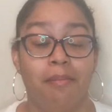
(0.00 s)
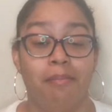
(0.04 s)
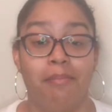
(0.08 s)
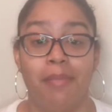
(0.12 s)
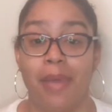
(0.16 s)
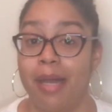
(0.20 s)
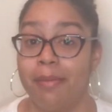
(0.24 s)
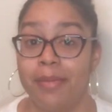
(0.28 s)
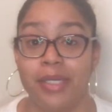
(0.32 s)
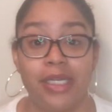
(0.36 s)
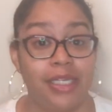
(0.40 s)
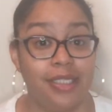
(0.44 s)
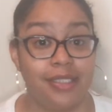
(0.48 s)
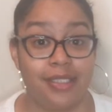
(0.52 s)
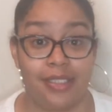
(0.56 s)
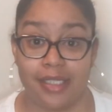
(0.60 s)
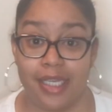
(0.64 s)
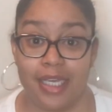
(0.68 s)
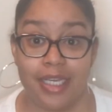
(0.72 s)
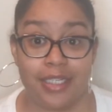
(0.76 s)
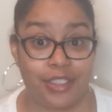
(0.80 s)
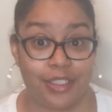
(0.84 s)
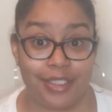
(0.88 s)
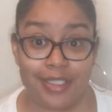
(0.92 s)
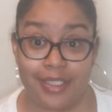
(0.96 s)
mama needs to
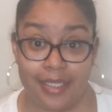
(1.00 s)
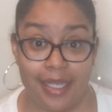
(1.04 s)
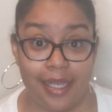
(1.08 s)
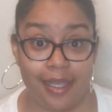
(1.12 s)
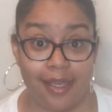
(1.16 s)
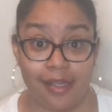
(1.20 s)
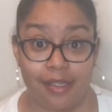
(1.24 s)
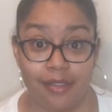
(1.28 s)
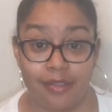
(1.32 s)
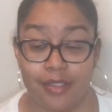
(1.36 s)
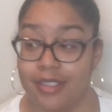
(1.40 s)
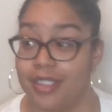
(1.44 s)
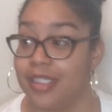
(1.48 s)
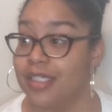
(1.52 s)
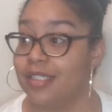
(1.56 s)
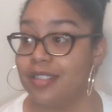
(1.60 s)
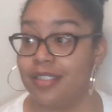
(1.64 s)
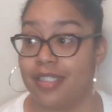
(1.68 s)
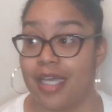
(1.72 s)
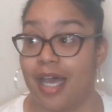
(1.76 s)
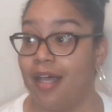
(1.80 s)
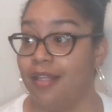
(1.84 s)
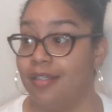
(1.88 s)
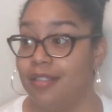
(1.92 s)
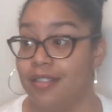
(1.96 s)
catch a sale.
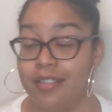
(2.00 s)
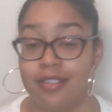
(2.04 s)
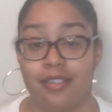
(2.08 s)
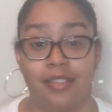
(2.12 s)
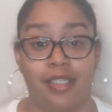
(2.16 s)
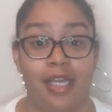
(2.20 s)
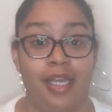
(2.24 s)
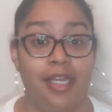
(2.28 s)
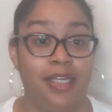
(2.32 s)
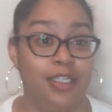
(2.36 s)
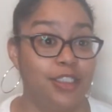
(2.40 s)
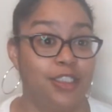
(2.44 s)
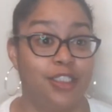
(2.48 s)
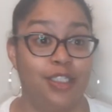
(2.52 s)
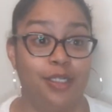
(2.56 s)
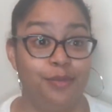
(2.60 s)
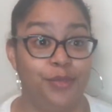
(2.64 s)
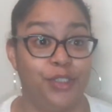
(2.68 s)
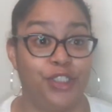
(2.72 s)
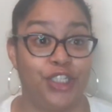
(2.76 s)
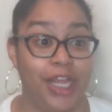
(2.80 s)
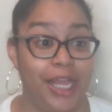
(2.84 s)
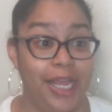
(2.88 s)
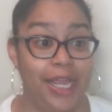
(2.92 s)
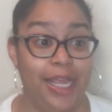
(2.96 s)
$6 and
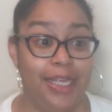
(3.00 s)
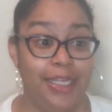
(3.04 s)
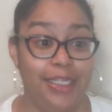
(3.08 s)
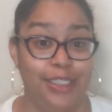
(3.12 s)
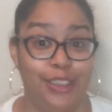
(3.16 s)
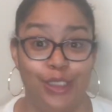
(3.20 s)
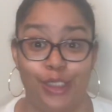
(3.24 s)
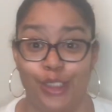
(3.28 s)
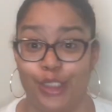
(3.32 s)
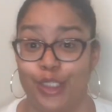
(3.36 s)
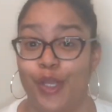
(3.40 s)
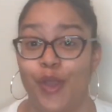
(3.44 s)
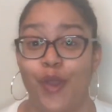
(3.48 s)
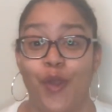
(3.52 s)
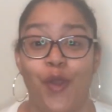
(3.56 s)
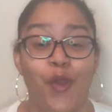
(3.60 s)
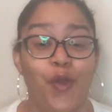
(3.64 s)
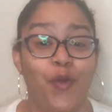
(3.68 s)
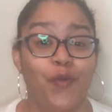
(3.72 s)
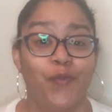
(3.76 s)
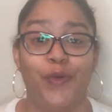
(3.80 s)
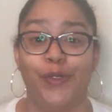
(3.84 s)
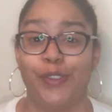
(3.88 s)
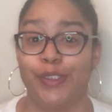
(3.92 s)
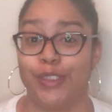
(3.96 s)
some change
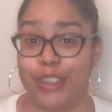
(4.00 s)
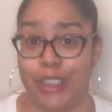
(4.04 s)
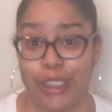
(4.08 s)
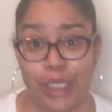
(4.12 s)
for